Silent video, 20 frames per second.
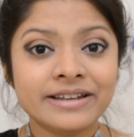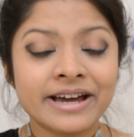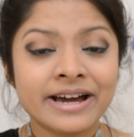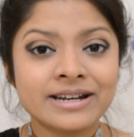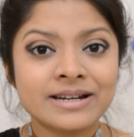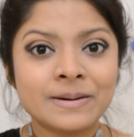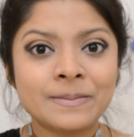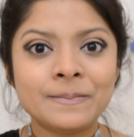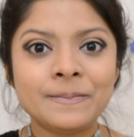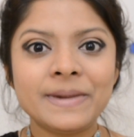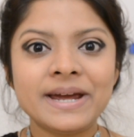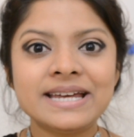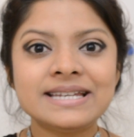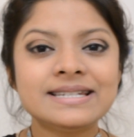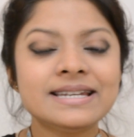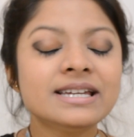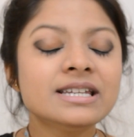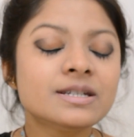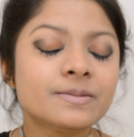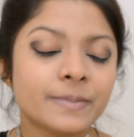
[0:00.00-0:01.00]
They had
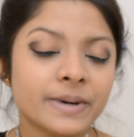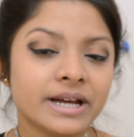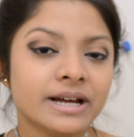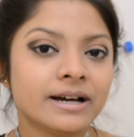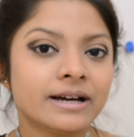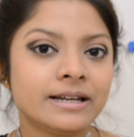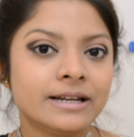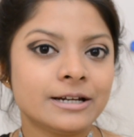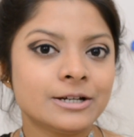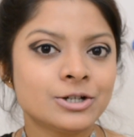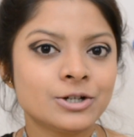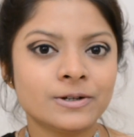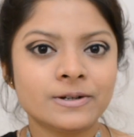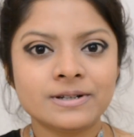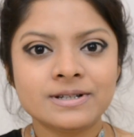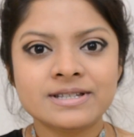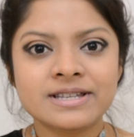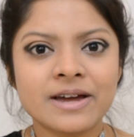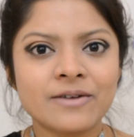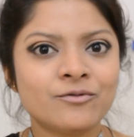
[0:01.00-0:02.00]
amazing spring
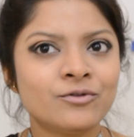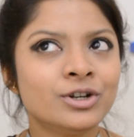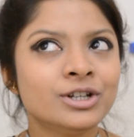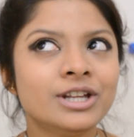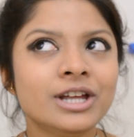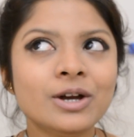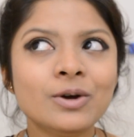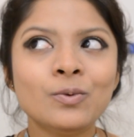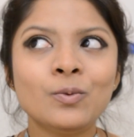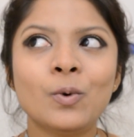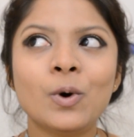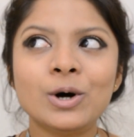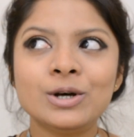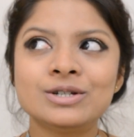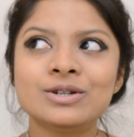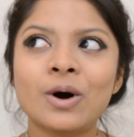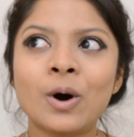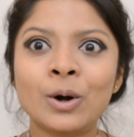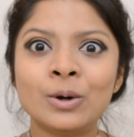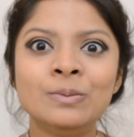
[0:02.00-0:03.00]
collections. Everything was
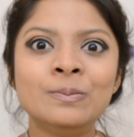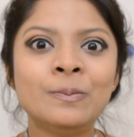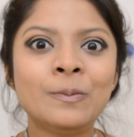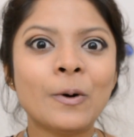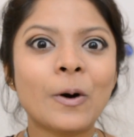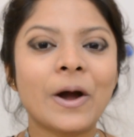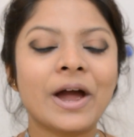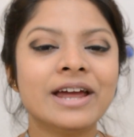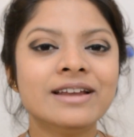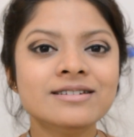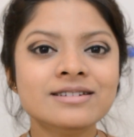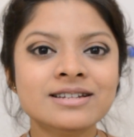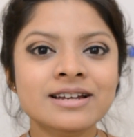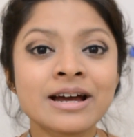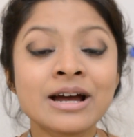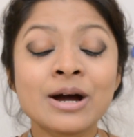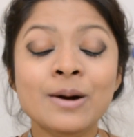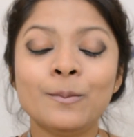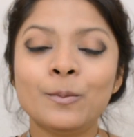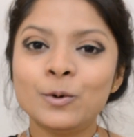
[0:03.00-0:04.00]
on point.
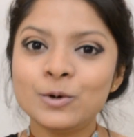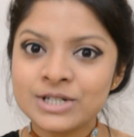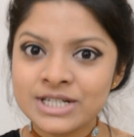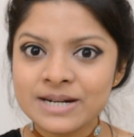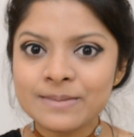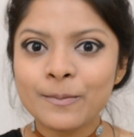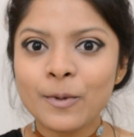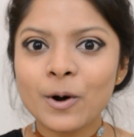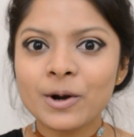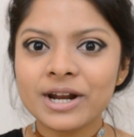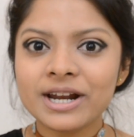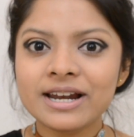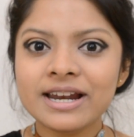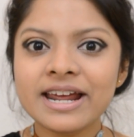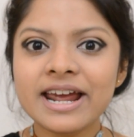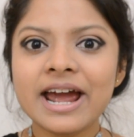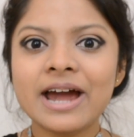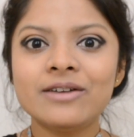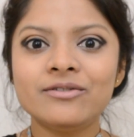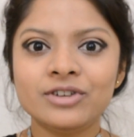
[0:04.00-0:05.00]
Most
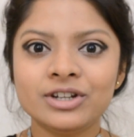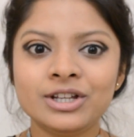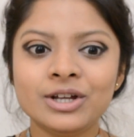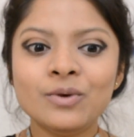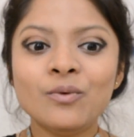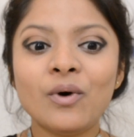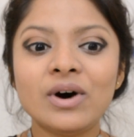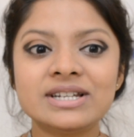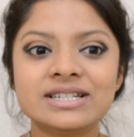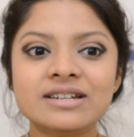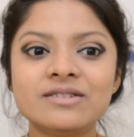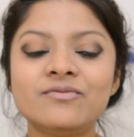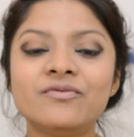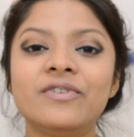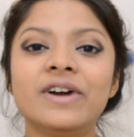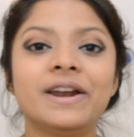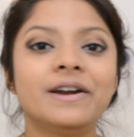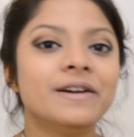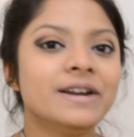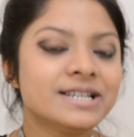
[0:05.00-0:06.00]
importantly, everything was at
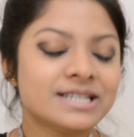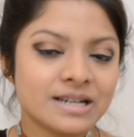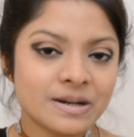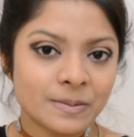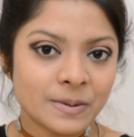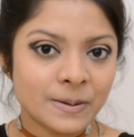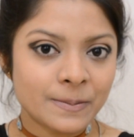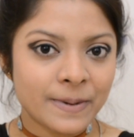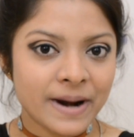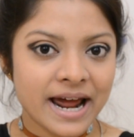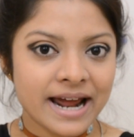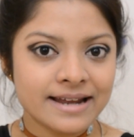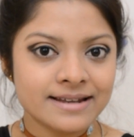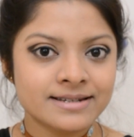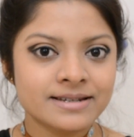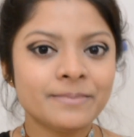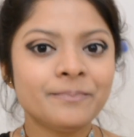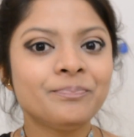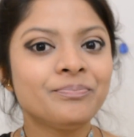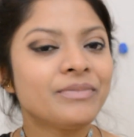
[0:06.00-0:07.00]
very reasonable
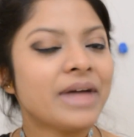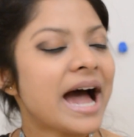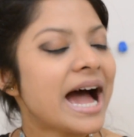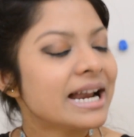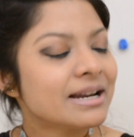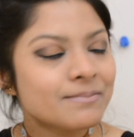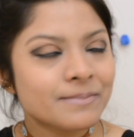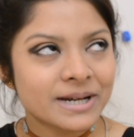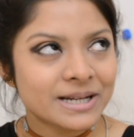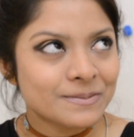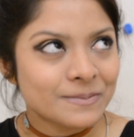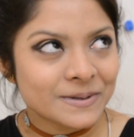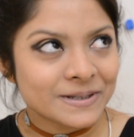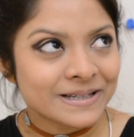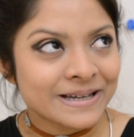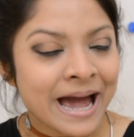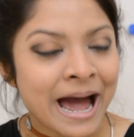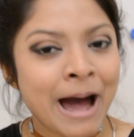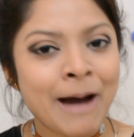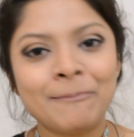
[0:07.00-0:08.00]
price. That made me
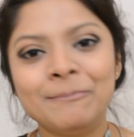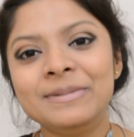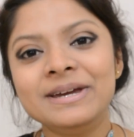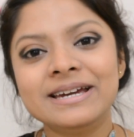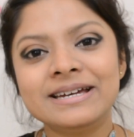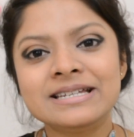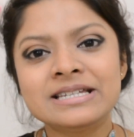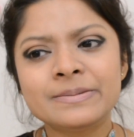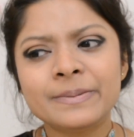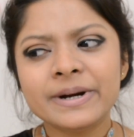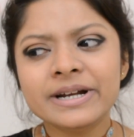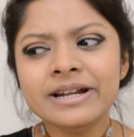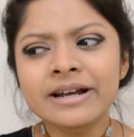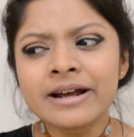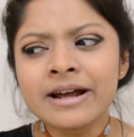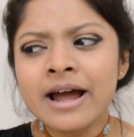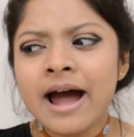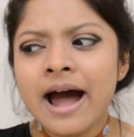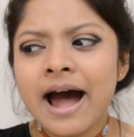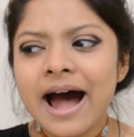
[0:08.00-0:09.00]
the happiest. But
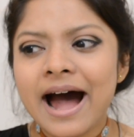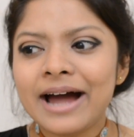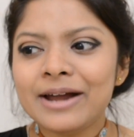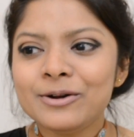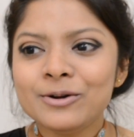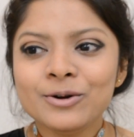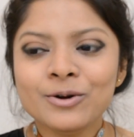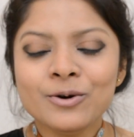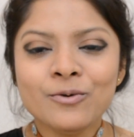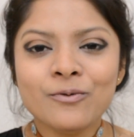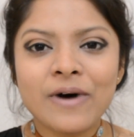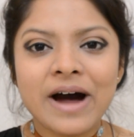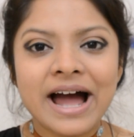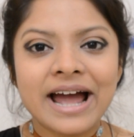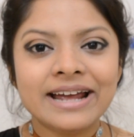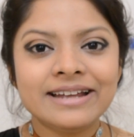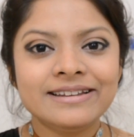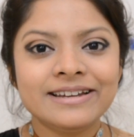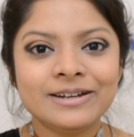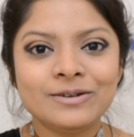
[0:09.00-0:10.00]
I don't know
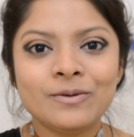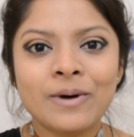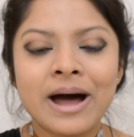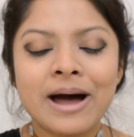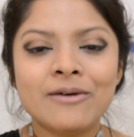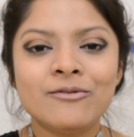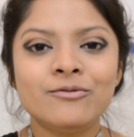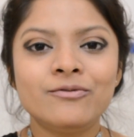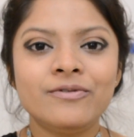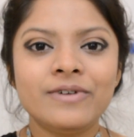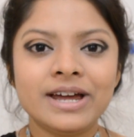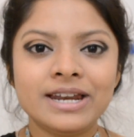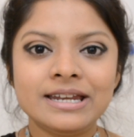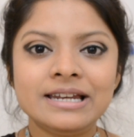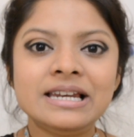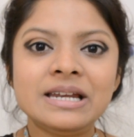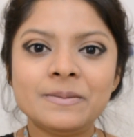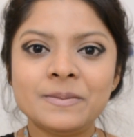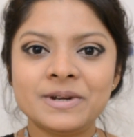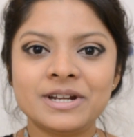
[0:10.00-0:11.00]
why they do have very
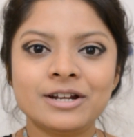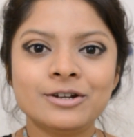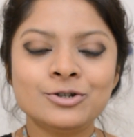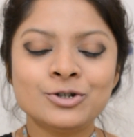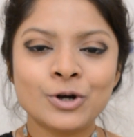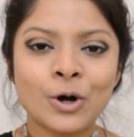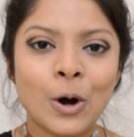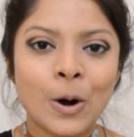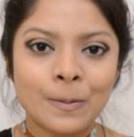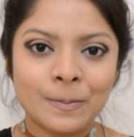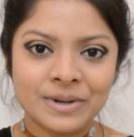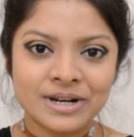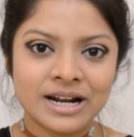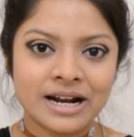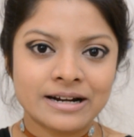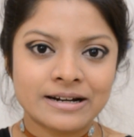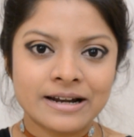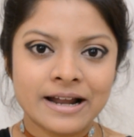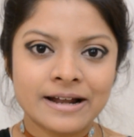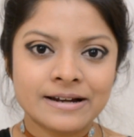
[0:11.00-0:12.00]
limited shop in
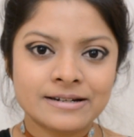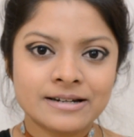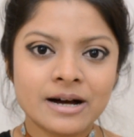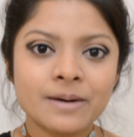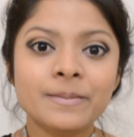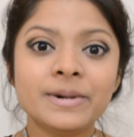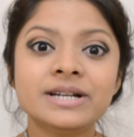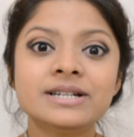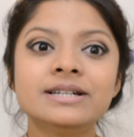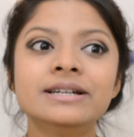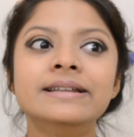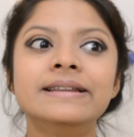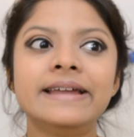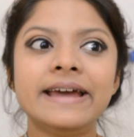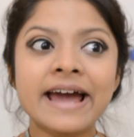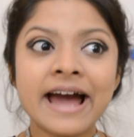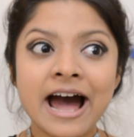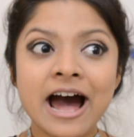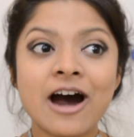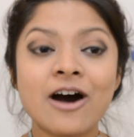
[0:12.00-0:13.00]
Atlanta, but they
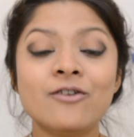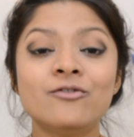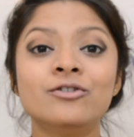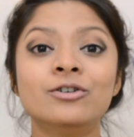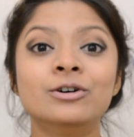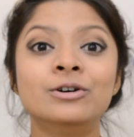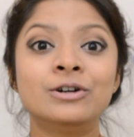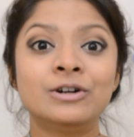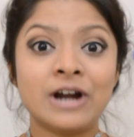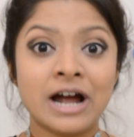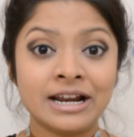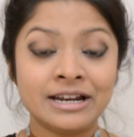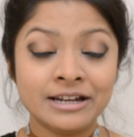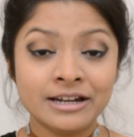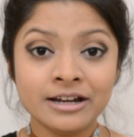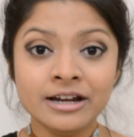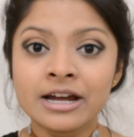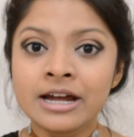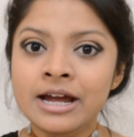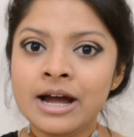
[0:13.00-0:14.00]
have a
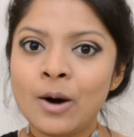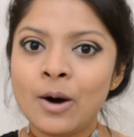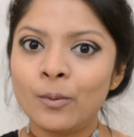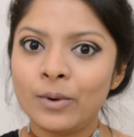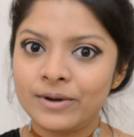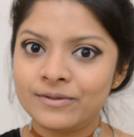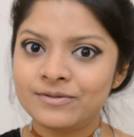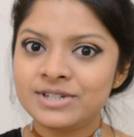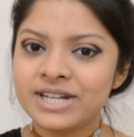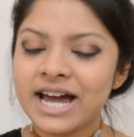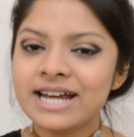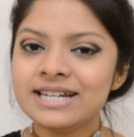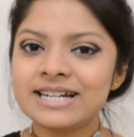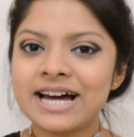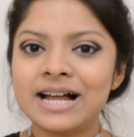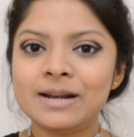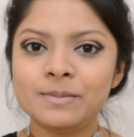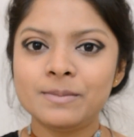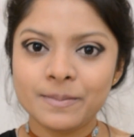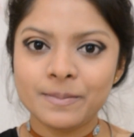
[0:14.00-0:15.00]
running website.
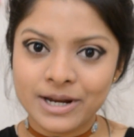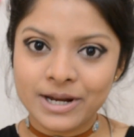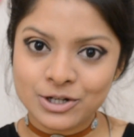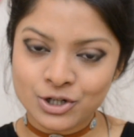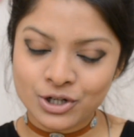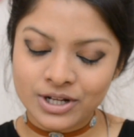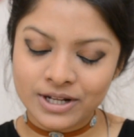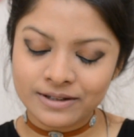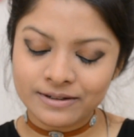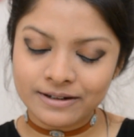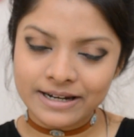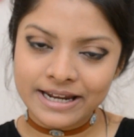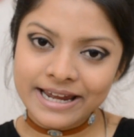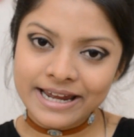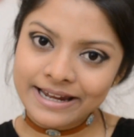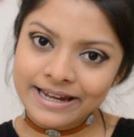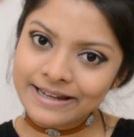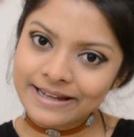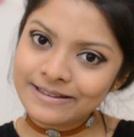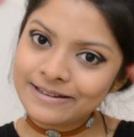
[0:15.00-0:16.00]
I'll be mentioning the
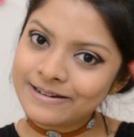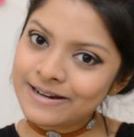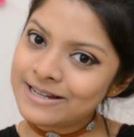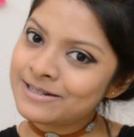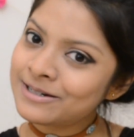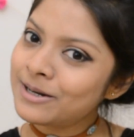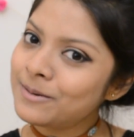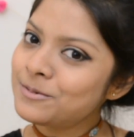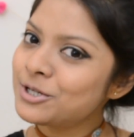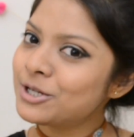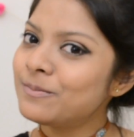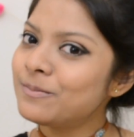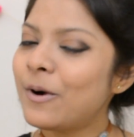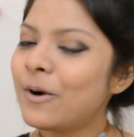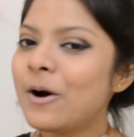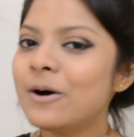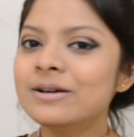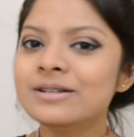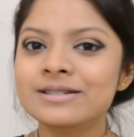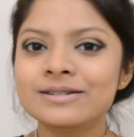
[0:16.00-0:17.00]
link in the description
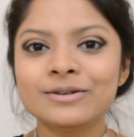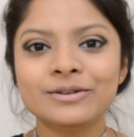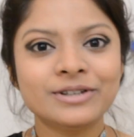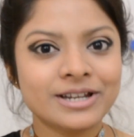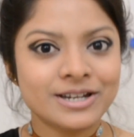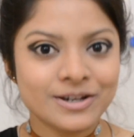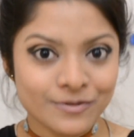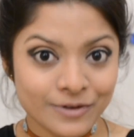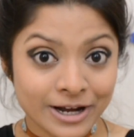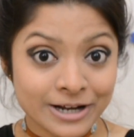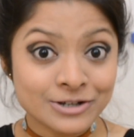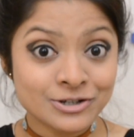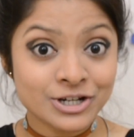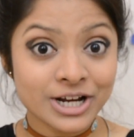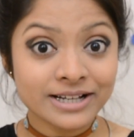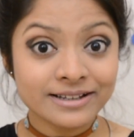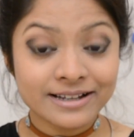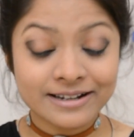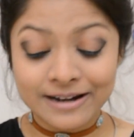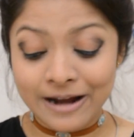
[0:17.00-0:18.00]
box so that you can
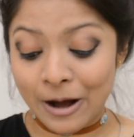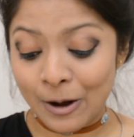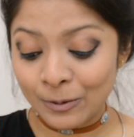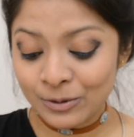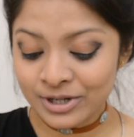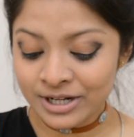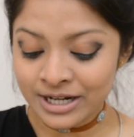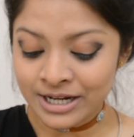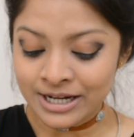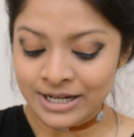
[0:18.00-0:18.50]
check that out.